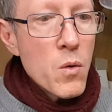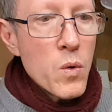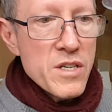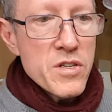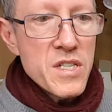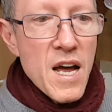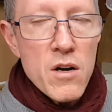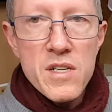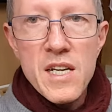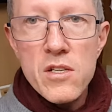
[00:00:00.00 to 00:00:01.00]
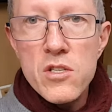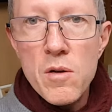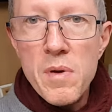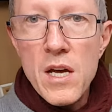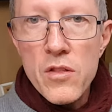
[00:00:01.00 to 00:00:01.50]
whereas now it needs to
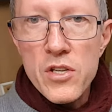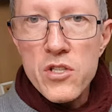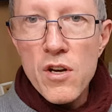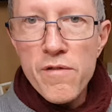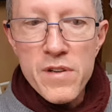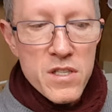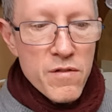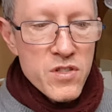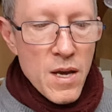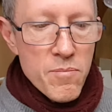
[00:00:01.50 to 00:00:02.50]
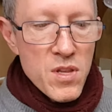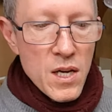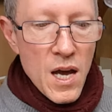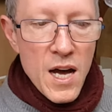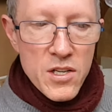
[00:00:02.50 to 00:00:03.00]
be on the surface of something.